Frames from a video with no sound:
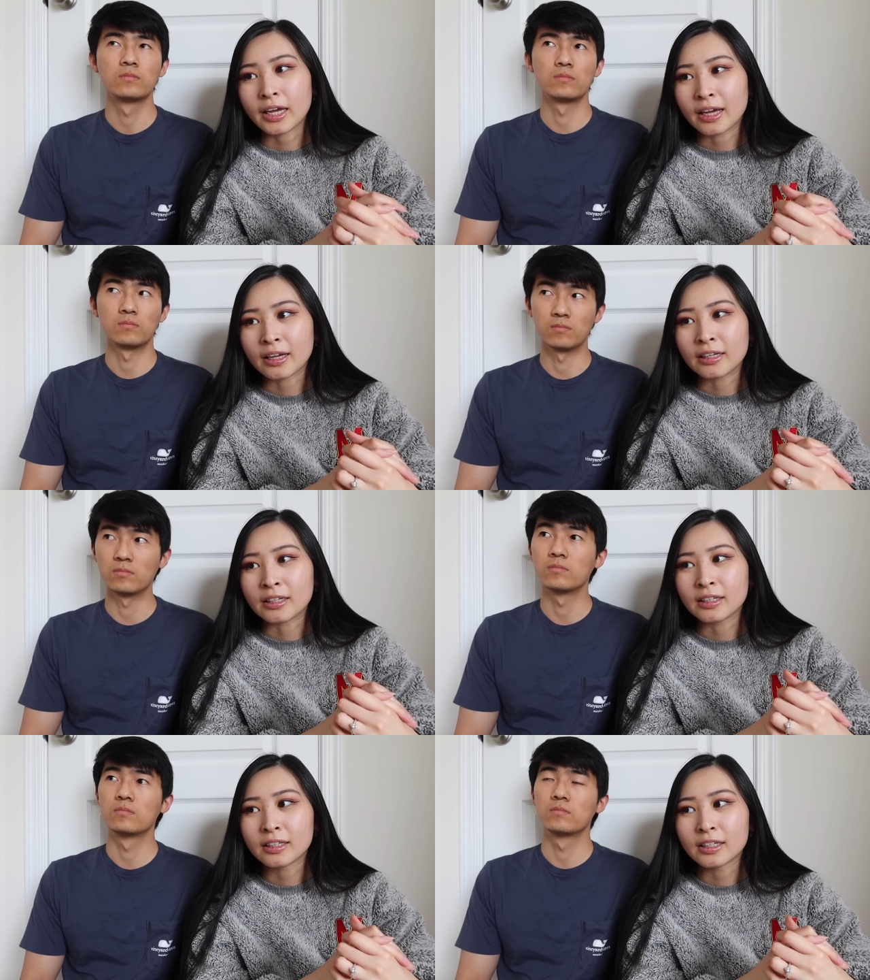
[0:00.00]

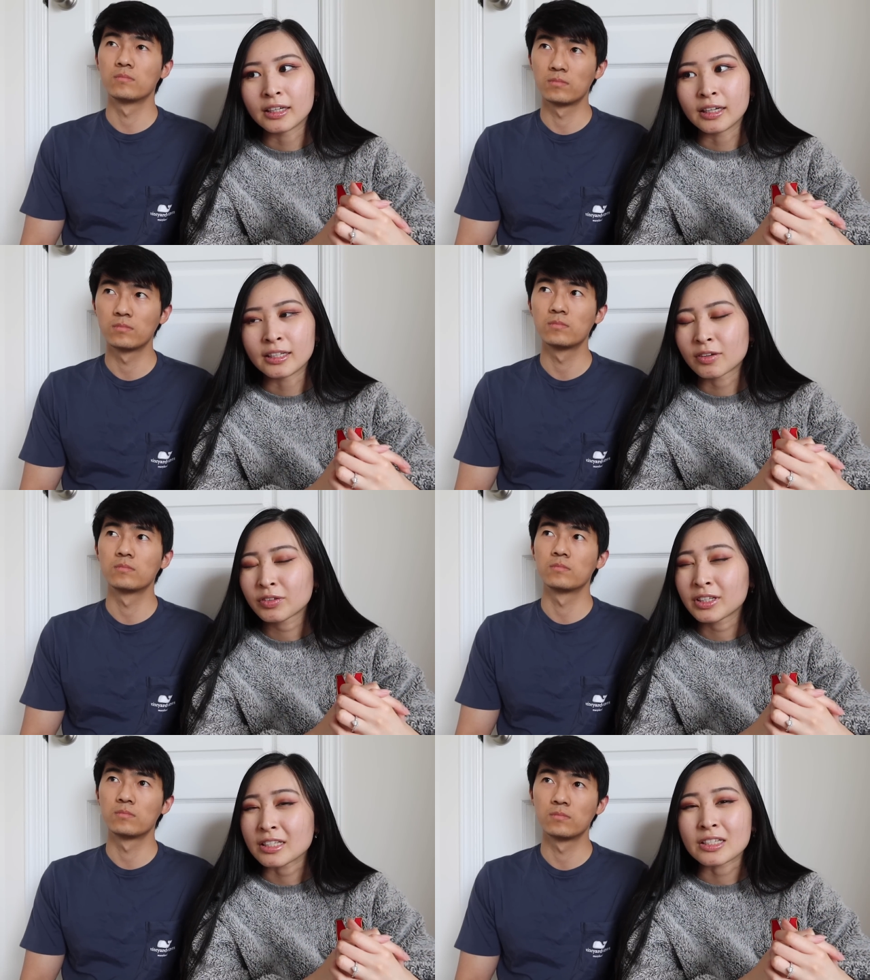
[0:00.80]
Speaker 1: And it
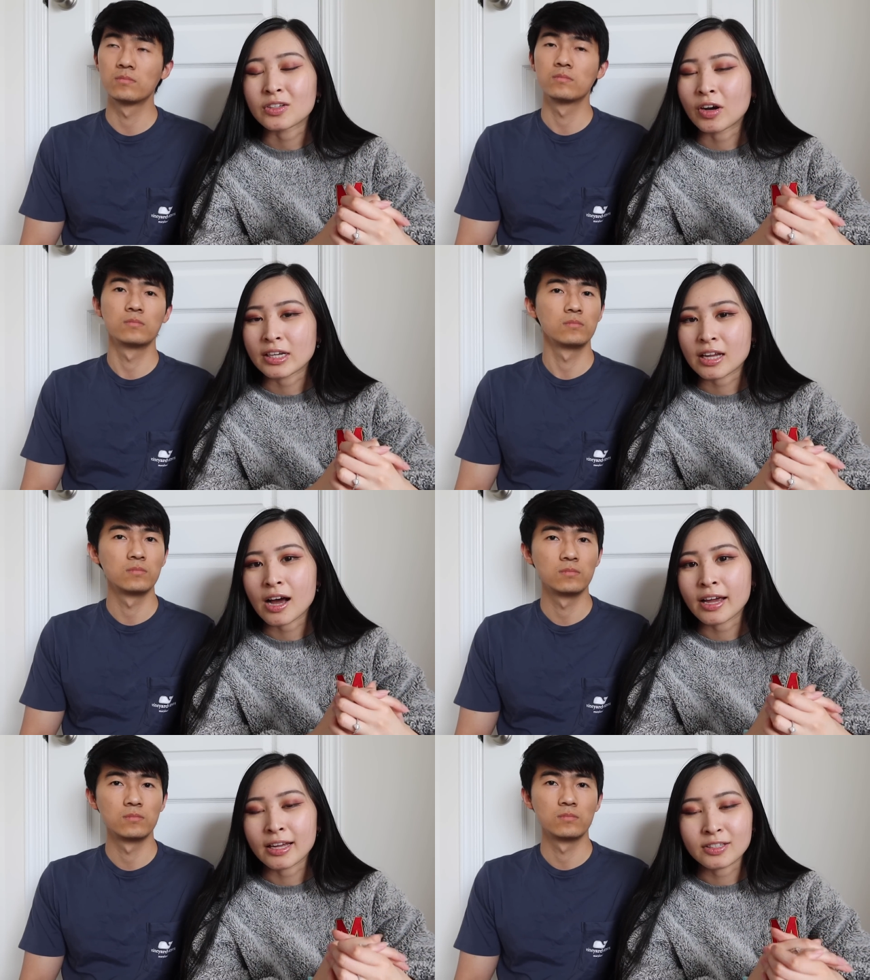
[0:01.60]
definitely doesn't start as
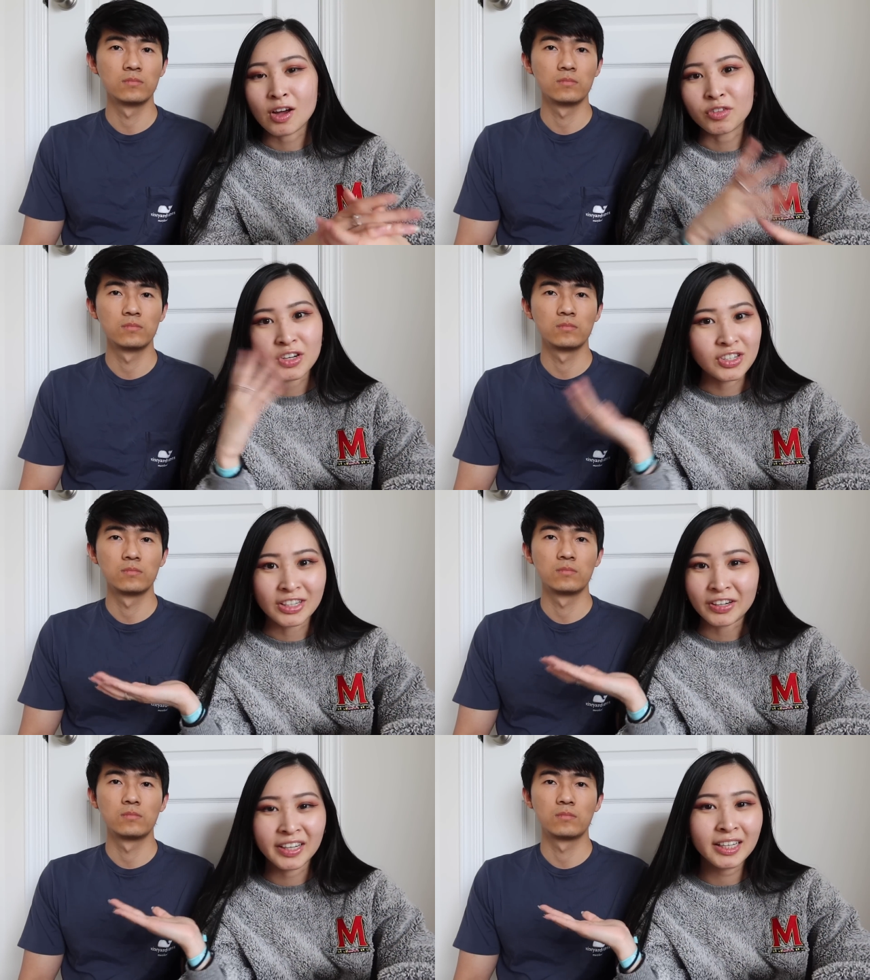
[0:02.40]
high as software
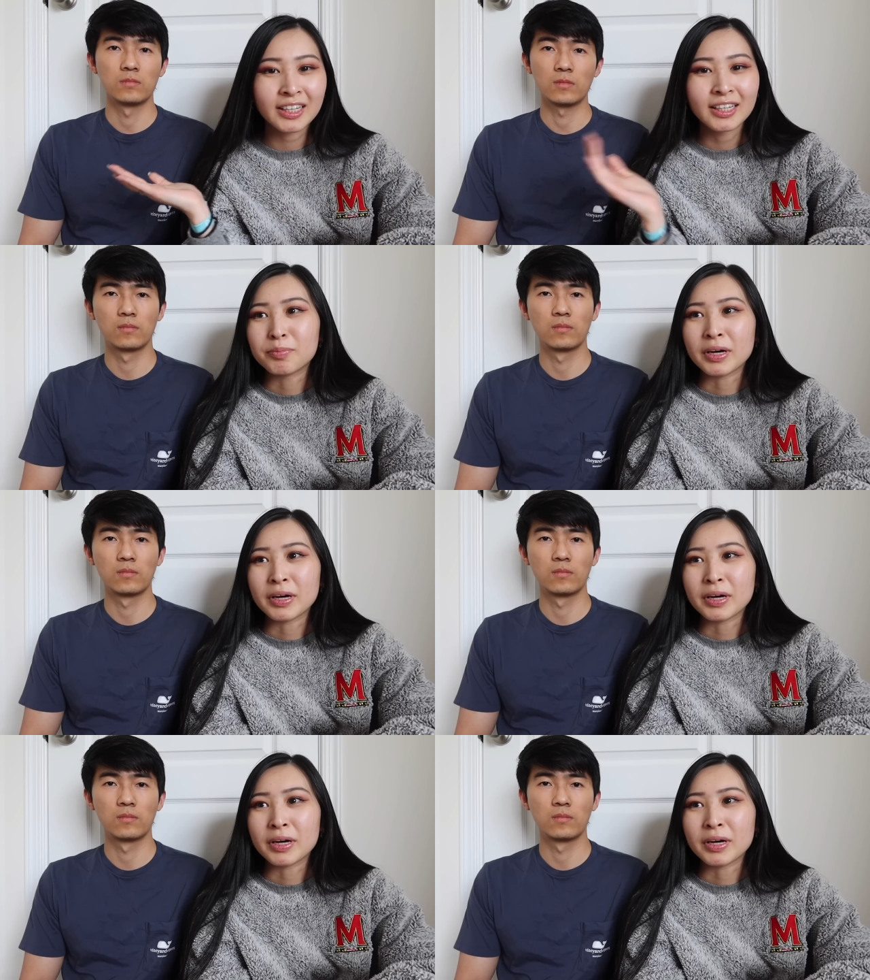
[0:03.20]
engineering,